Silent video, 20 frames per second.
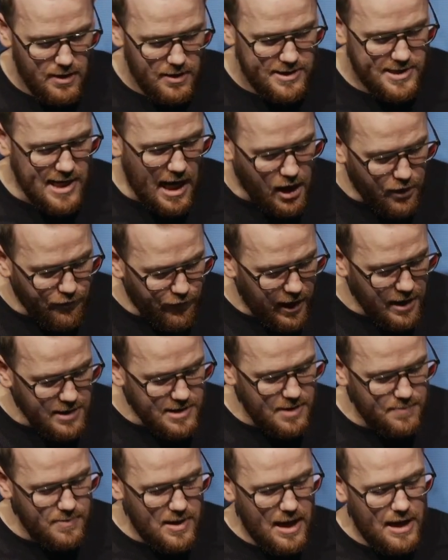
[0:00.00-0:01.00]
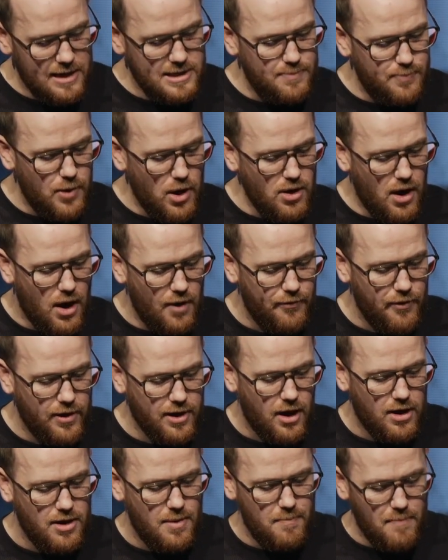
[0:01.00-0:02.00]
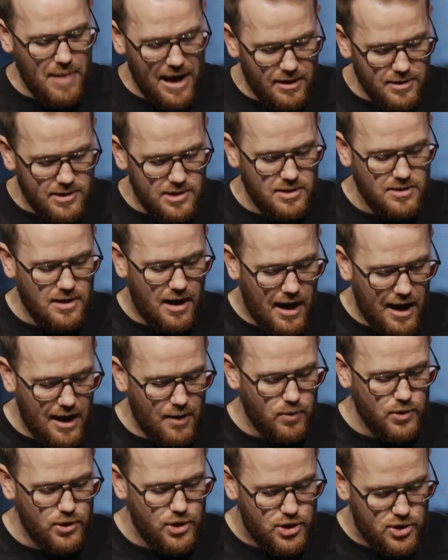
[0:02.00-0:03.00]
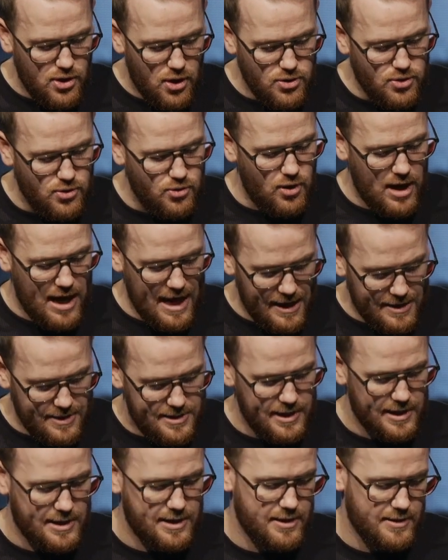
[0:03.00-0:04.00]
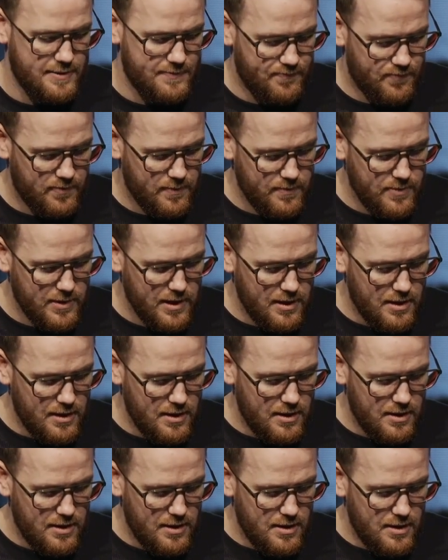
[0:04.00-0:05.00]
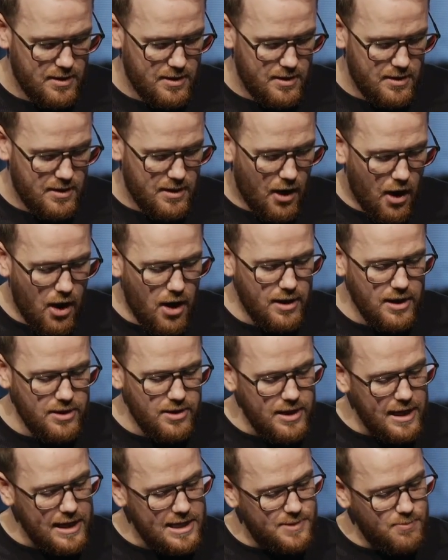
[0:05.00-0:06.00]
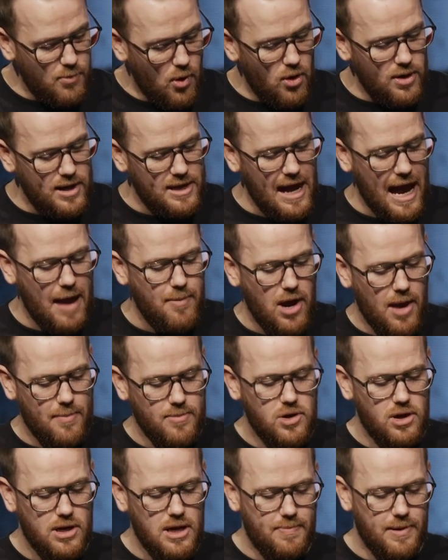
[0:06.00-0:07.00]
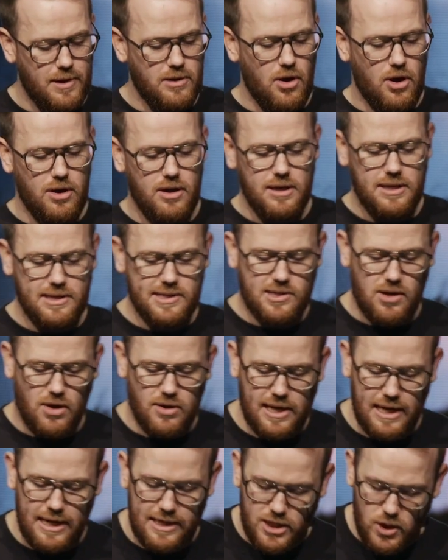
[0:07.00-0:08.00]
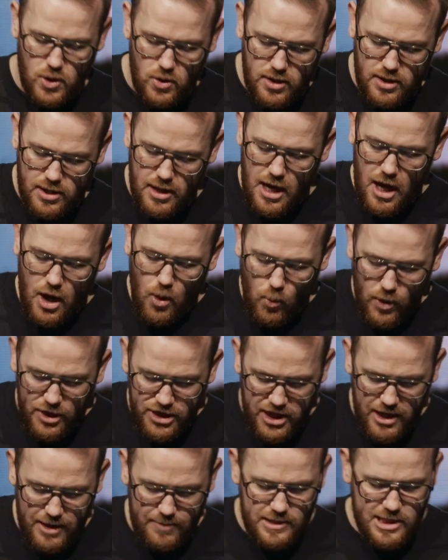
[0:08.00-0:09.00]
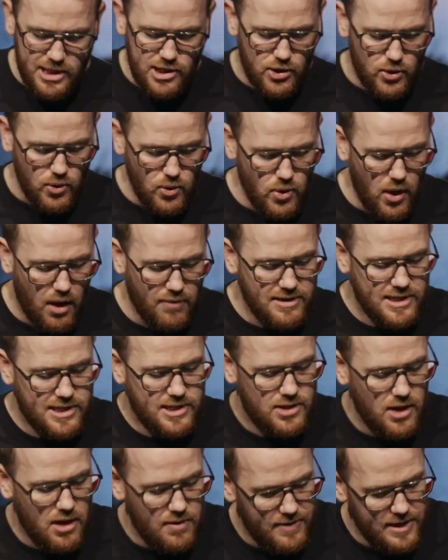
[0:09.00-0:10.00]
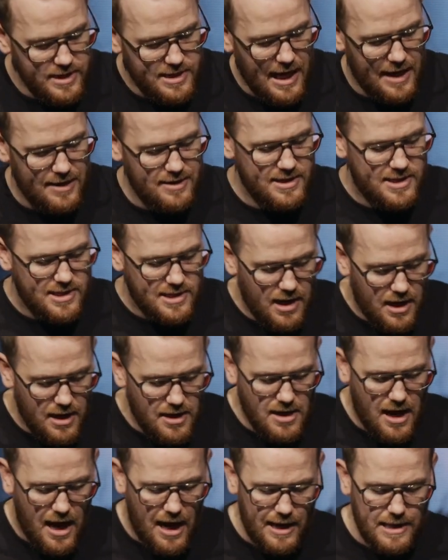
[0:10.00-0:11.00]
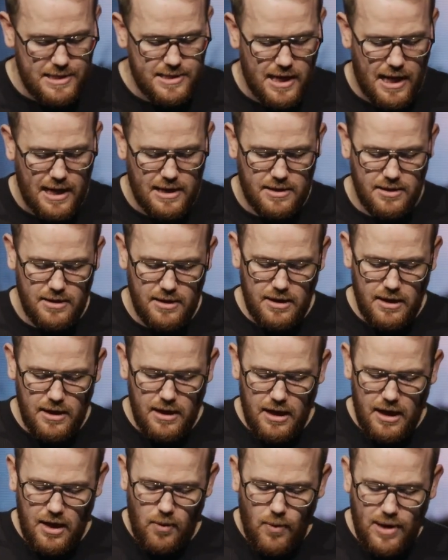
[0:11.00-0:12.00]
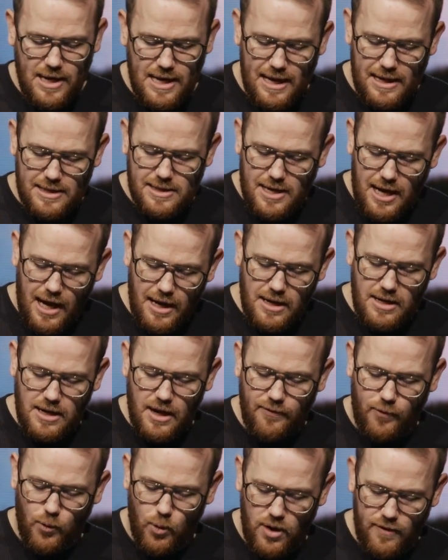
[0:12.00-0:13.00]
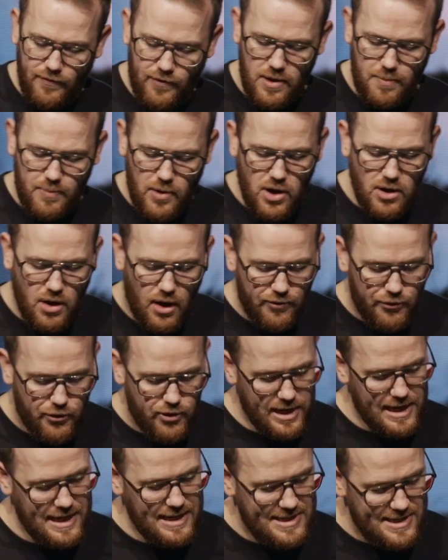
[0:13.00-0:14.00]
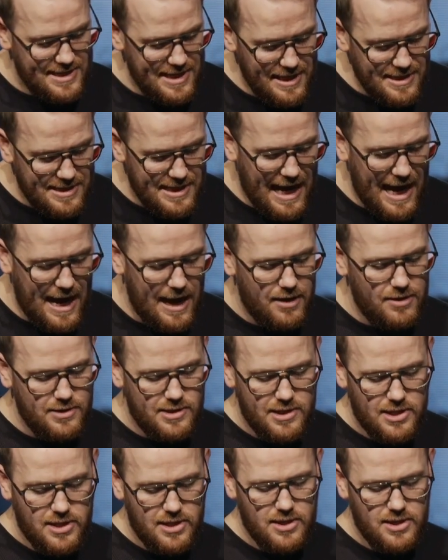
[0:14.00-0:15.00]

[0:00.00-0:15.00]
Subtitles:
Sacrifice him there as a burnt offering on a mountain I will show you. Hectic. Early the next morning, Abraham got up and loaded his donkey. He took with him two of his servants and his son, Isaac. When he had cut enough wood for the burnt offering, he set out